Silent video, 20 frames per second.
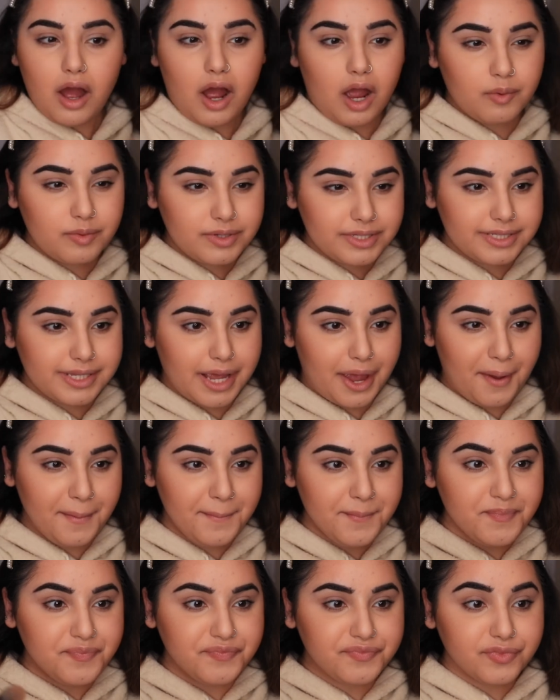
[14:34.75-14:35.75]
I will
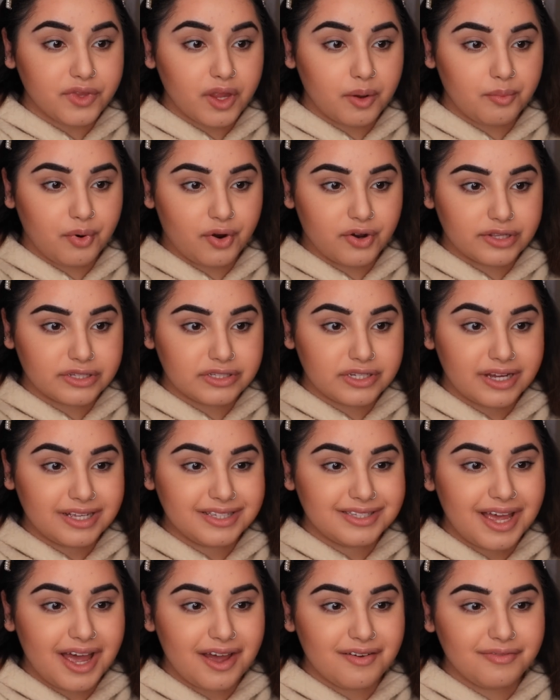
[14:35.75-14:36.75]
say, both
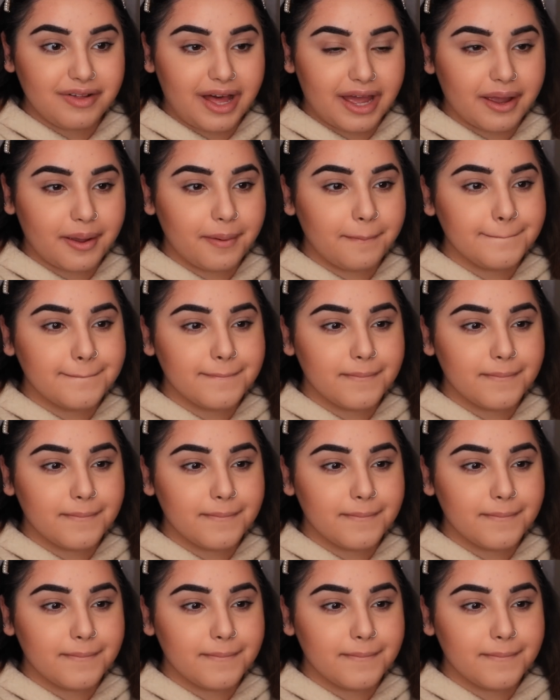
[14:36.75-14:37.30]
sides have, like,